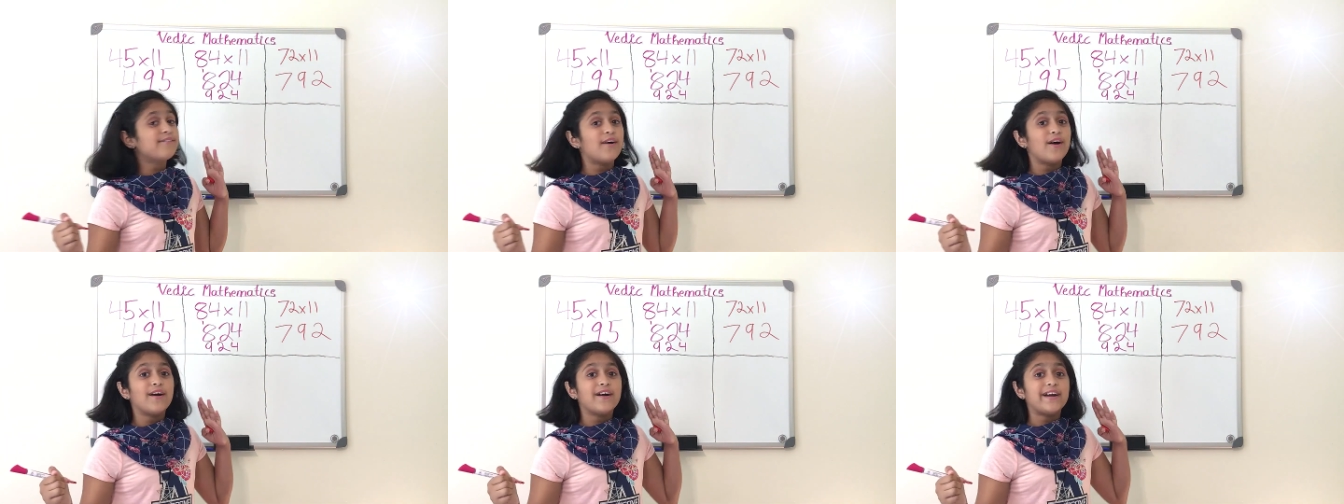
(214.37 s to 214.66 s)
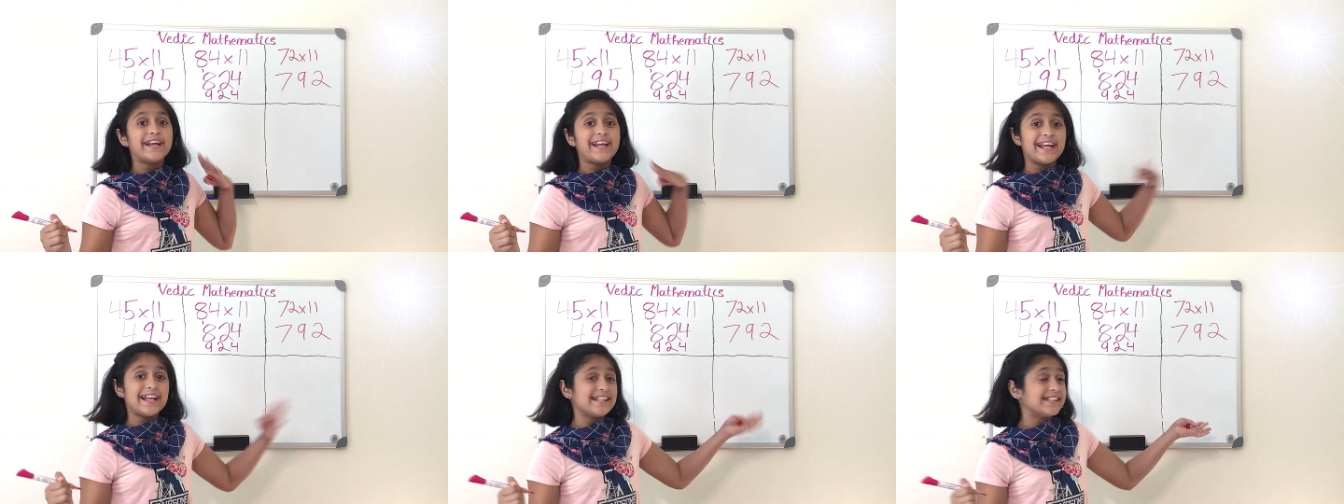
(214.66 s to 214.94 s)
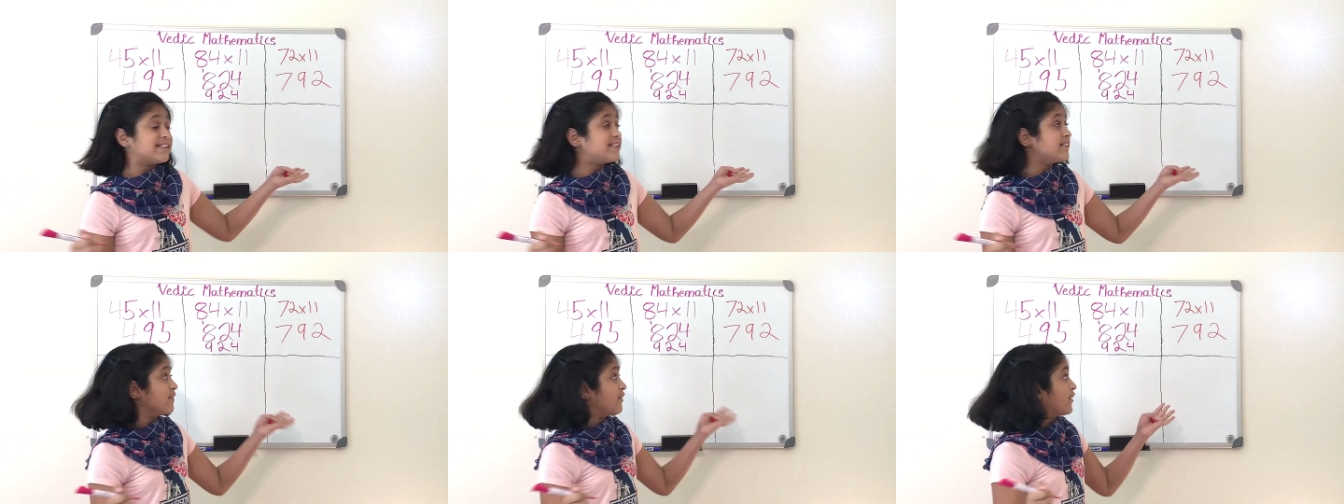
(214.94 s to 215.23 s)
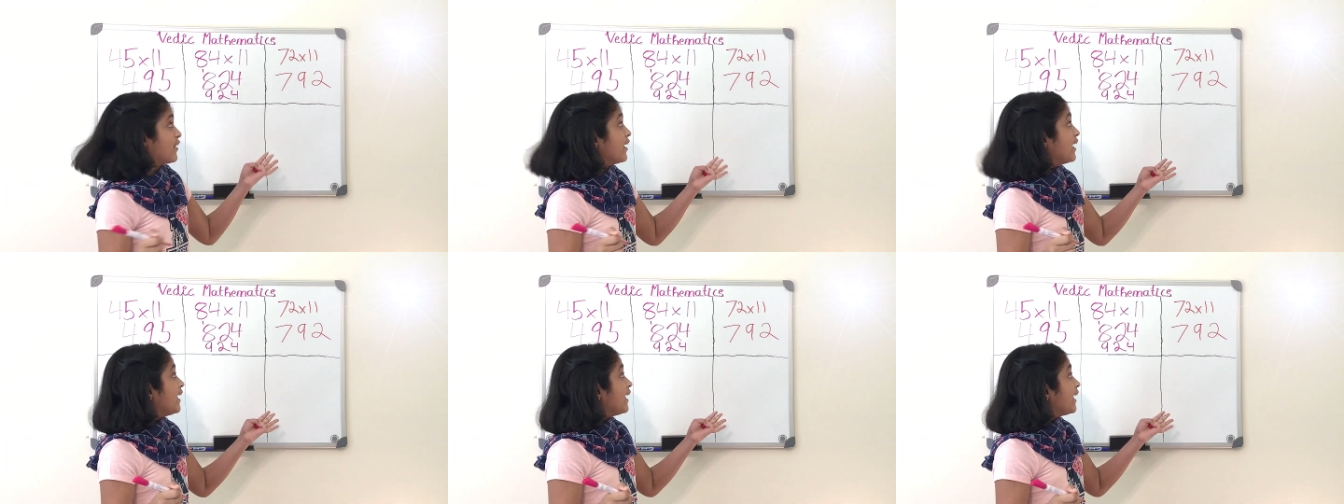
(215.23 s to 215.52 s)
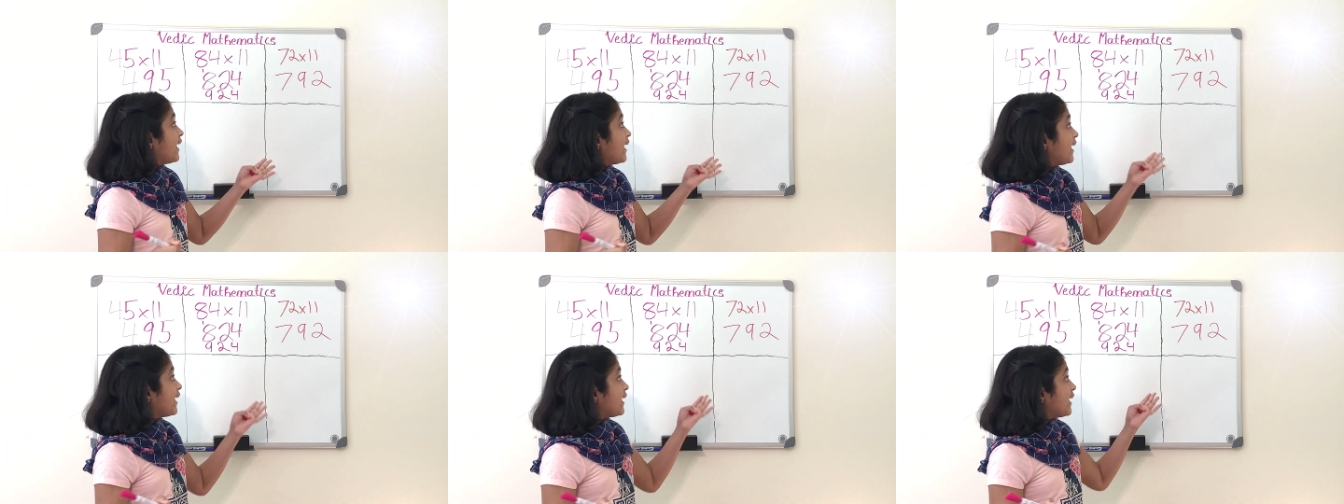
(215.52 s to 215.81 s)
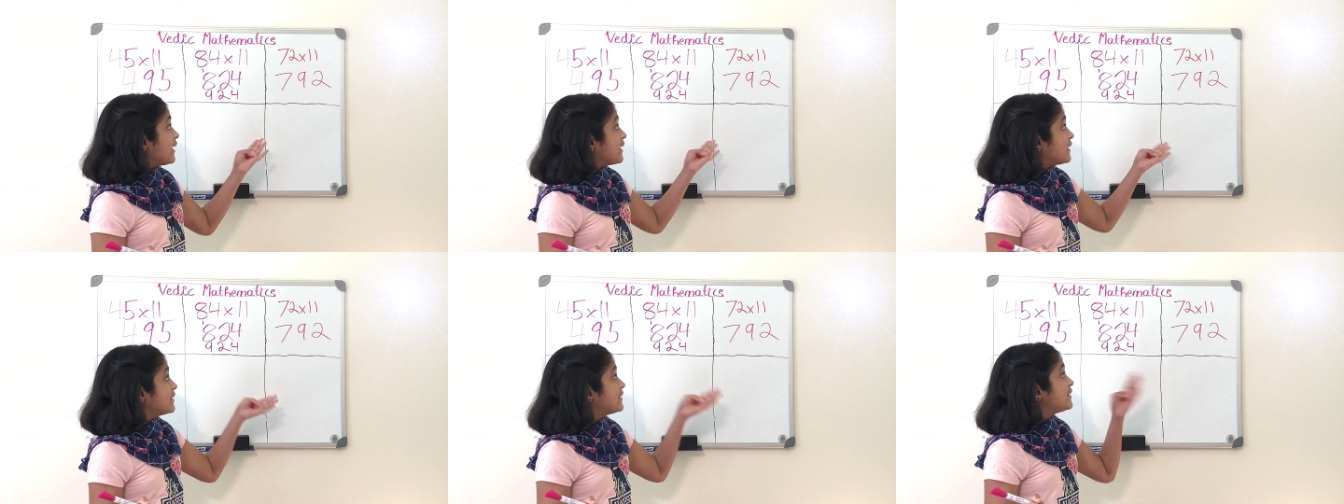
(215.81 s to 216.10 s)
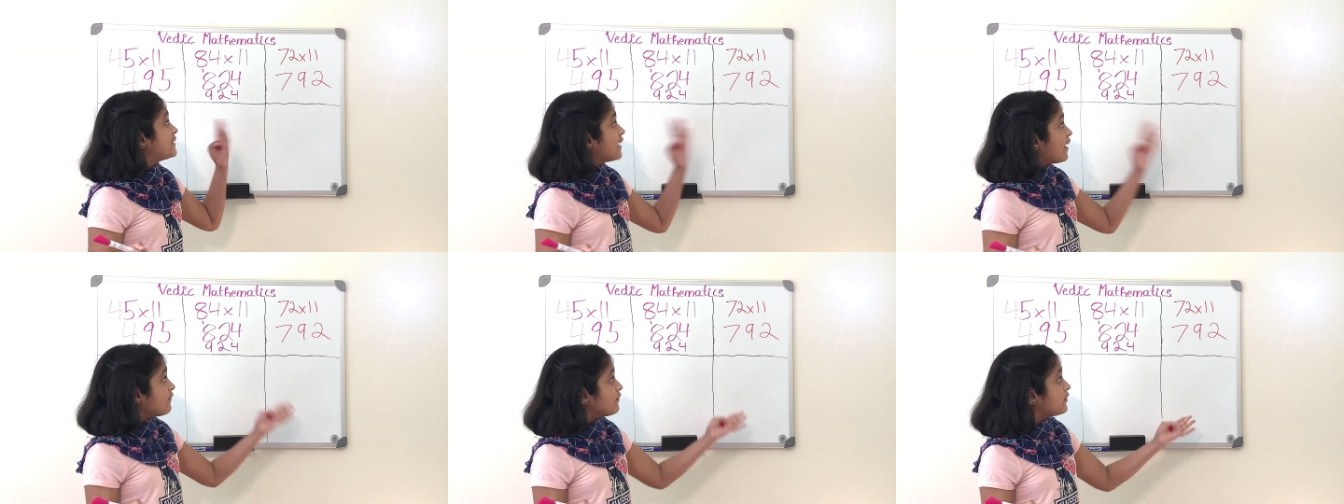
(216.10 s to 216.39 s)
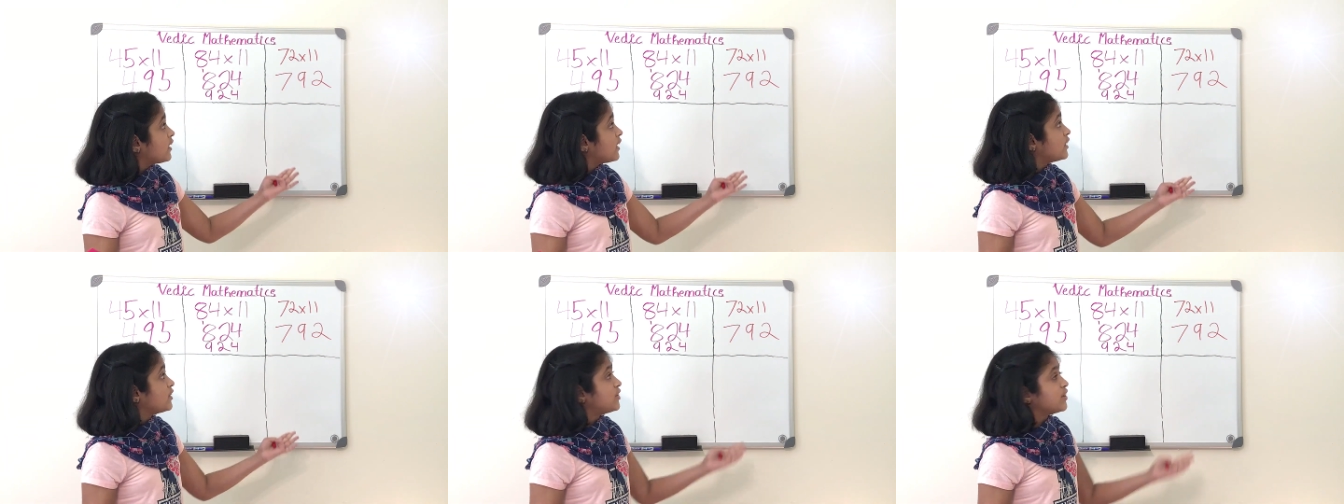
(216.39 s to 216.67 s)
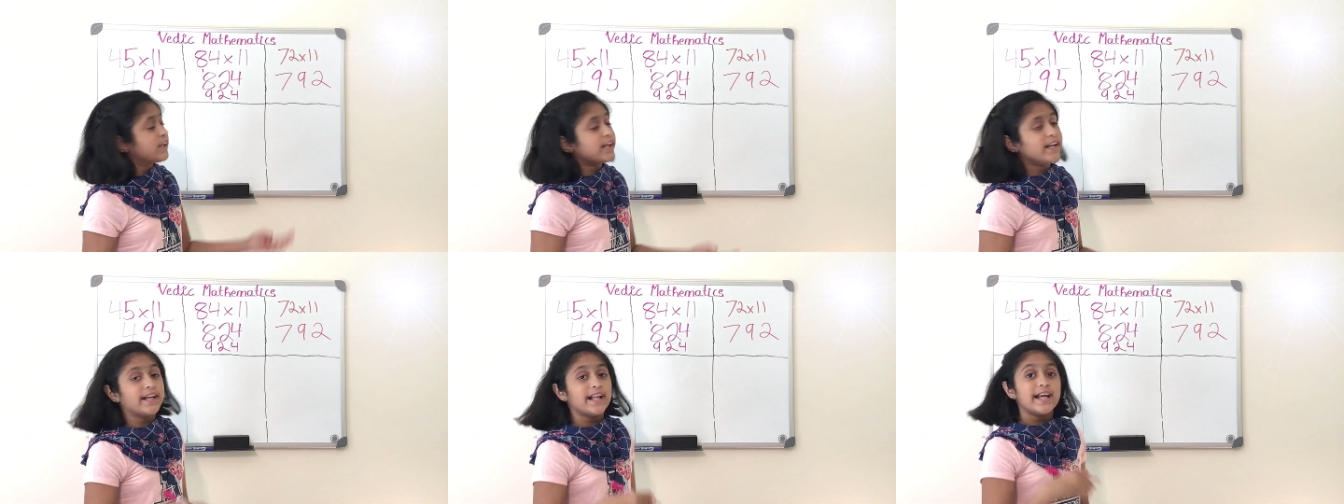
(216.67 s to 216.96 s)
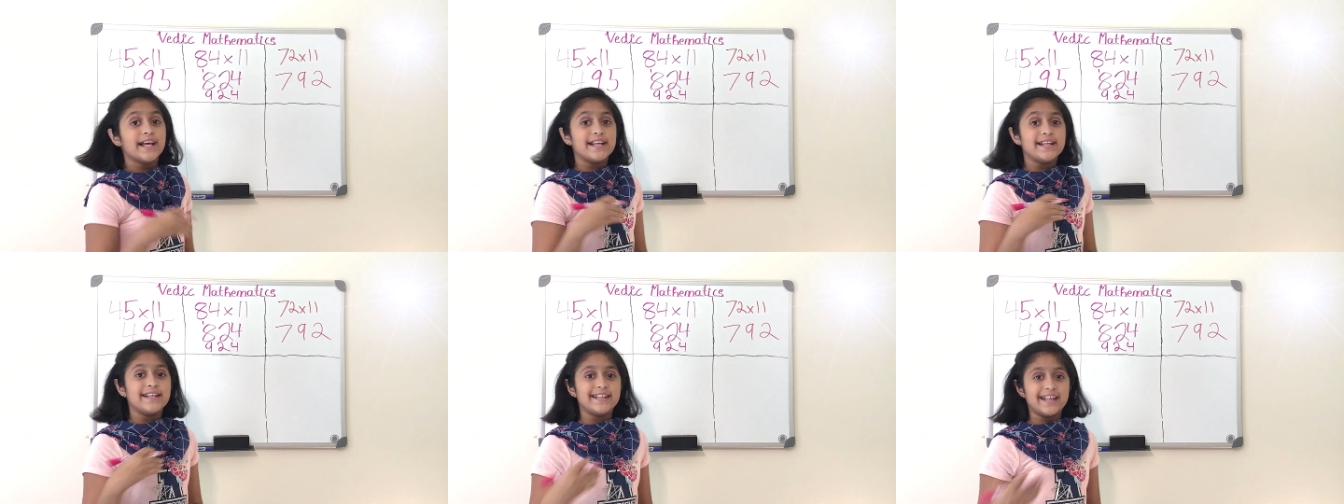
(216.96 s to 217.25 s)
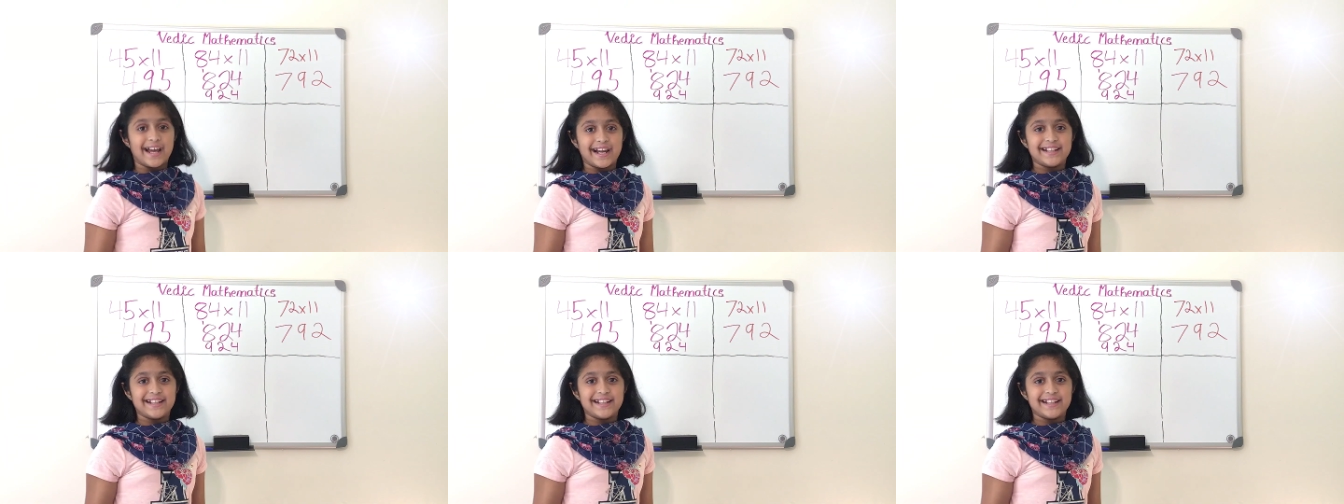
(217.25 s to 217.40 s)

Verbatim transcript: our answer. It is 792.